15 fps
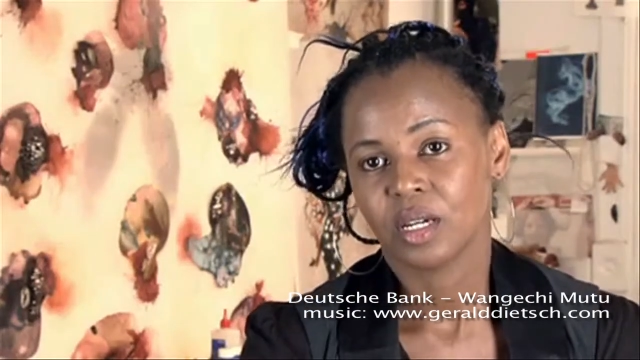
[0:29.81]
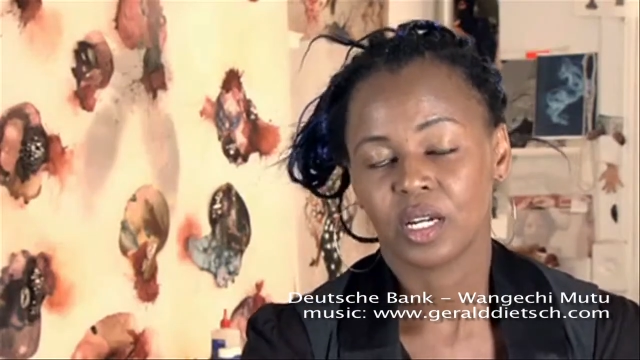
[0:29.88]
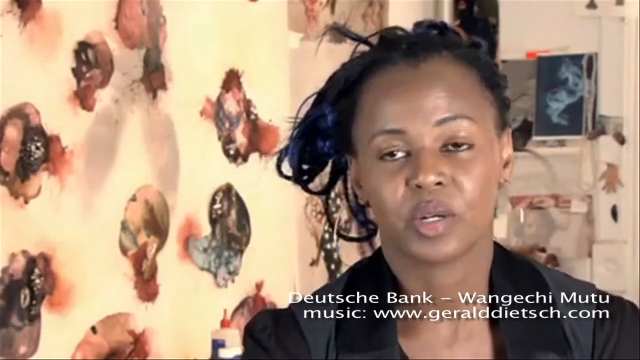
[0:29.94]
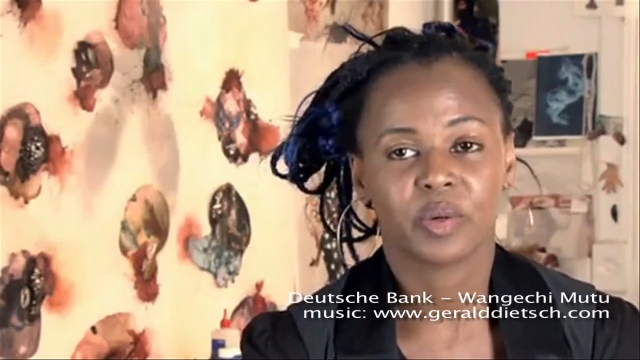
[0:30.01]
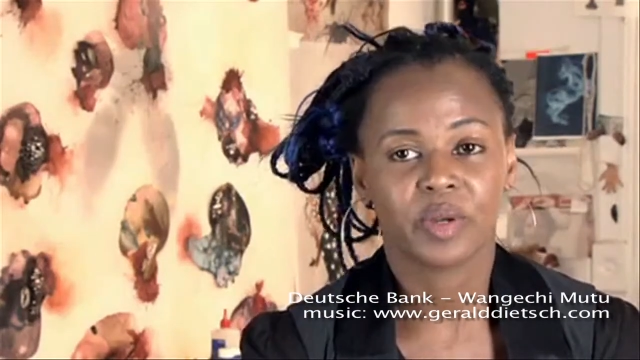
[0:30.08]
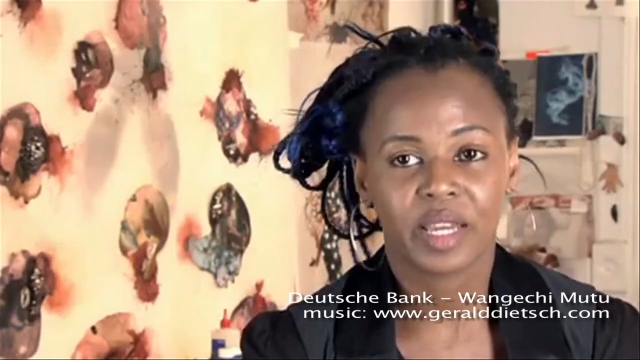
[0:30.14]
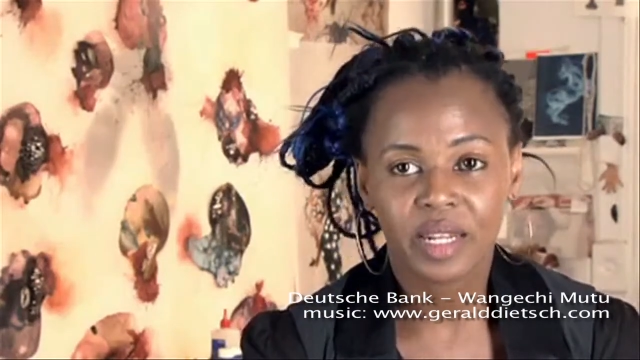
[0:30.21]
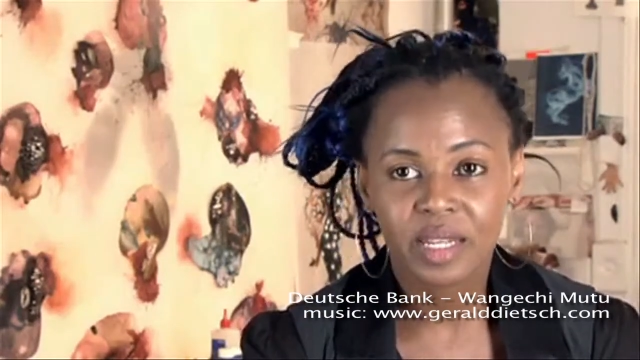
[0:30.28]
a
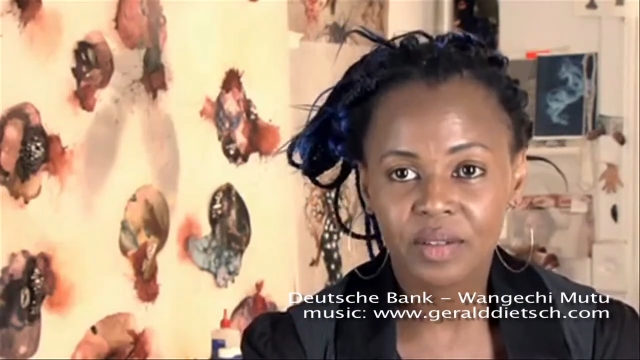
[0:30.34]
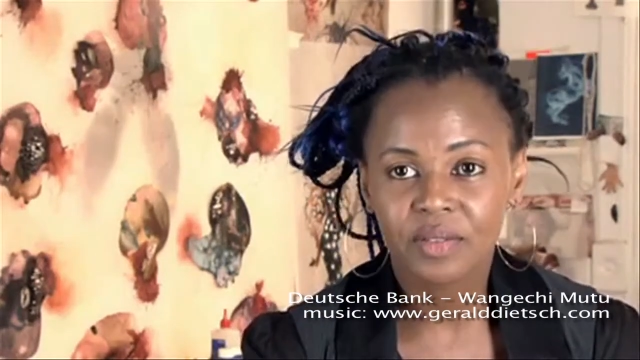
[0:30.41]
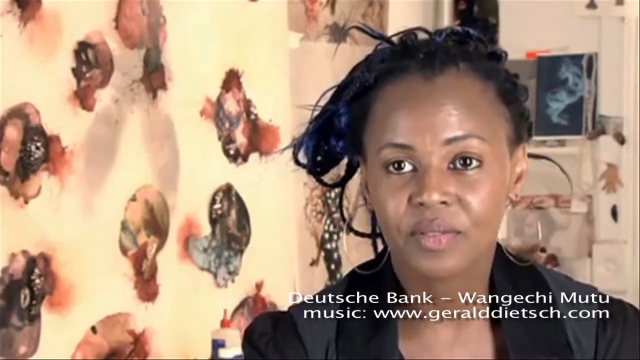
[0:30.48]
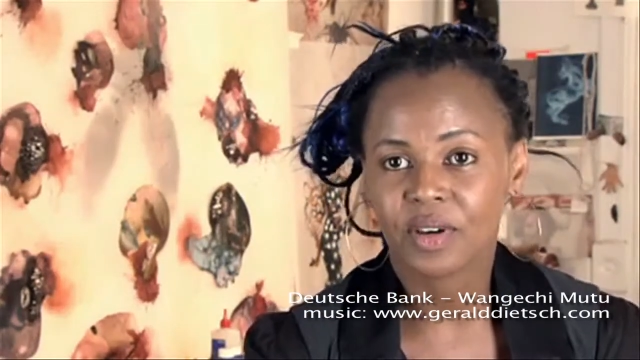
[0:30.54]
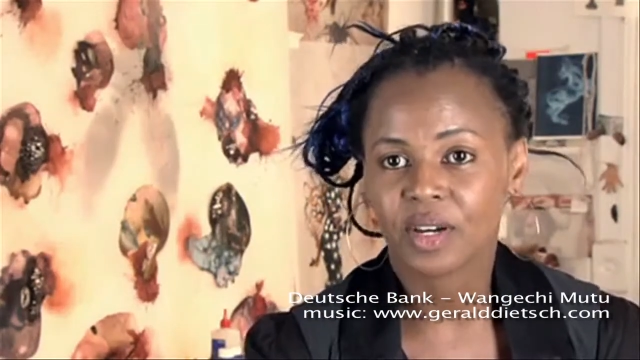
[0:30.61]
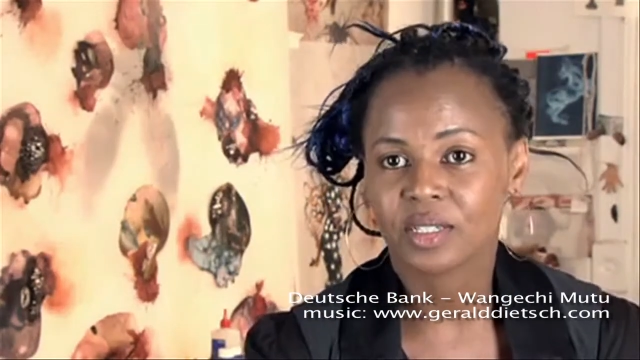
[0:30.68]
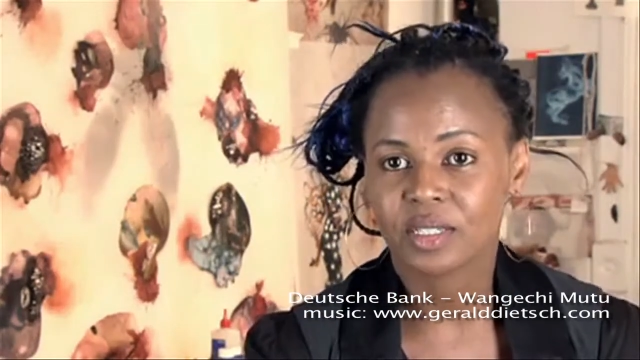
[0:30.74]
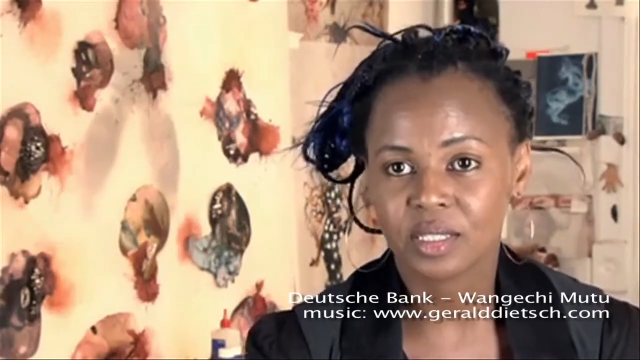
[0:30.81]
creative,
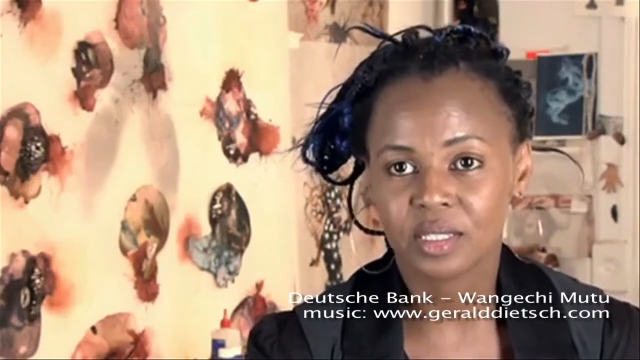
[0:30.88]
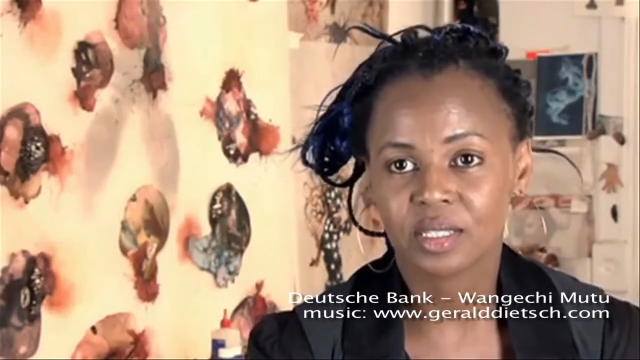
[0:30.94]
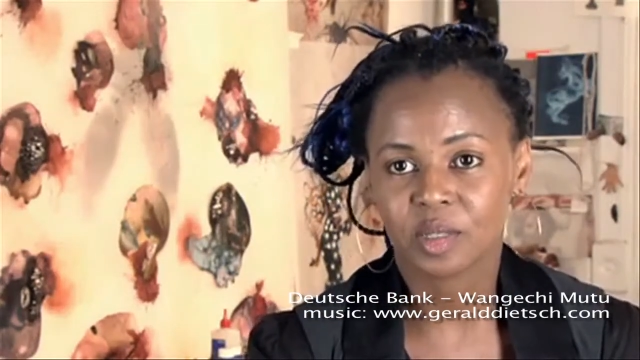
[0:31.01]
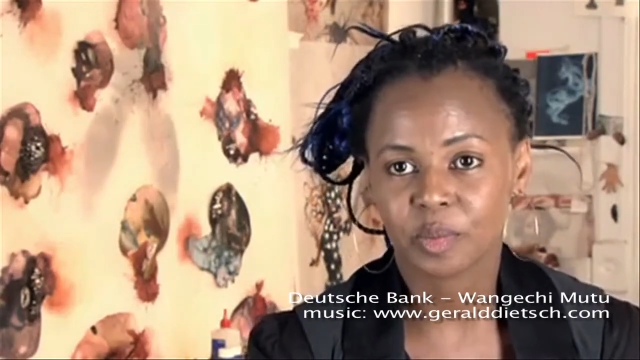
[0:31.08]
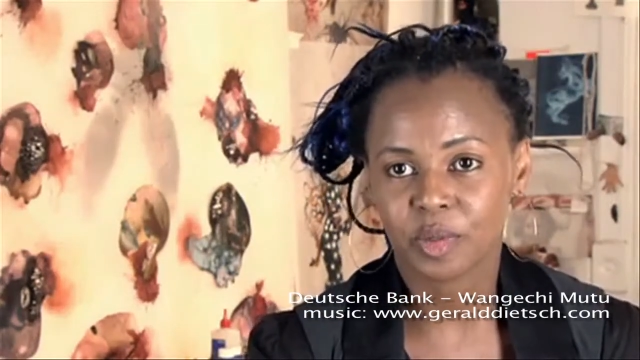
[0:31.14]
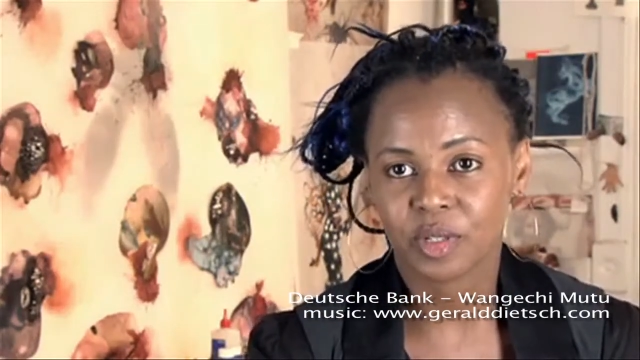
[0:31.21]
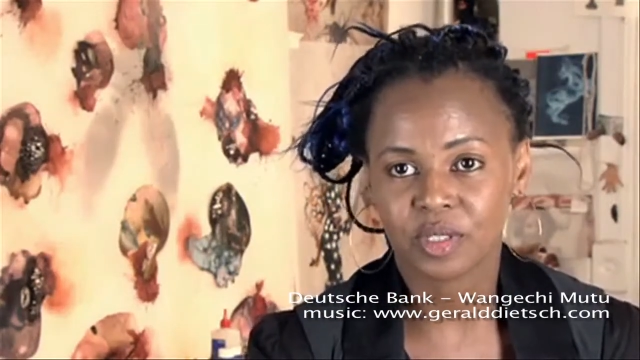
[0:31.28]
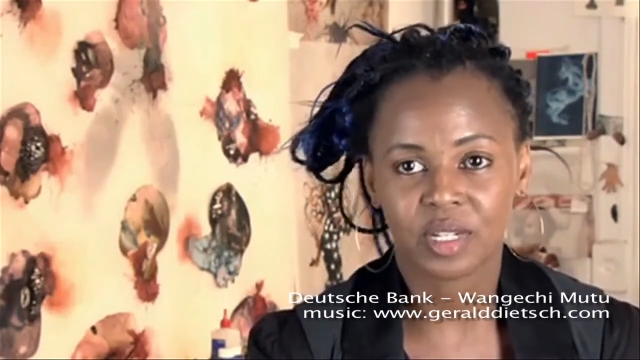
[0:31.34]

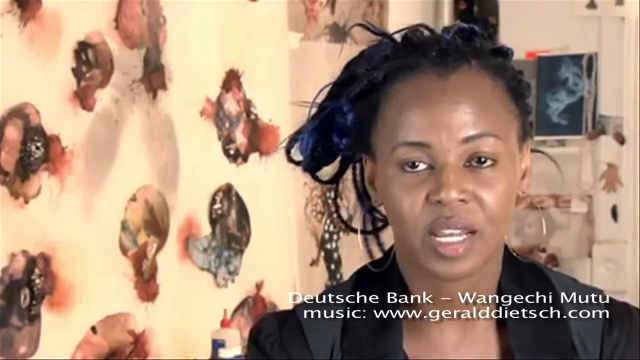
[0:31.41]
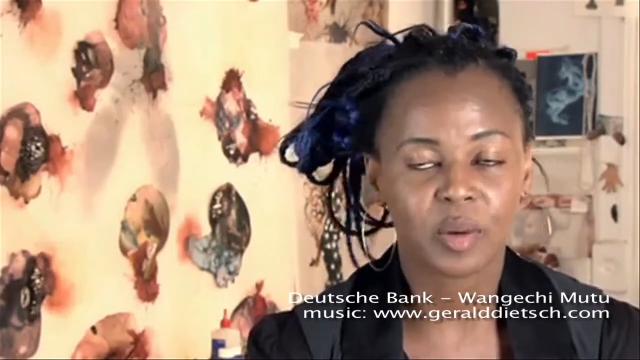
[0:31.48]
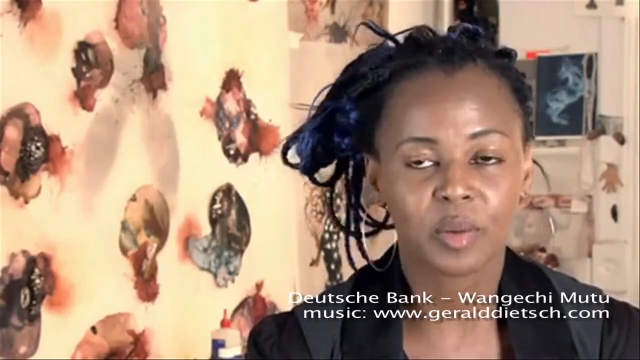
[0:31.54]
artistic person.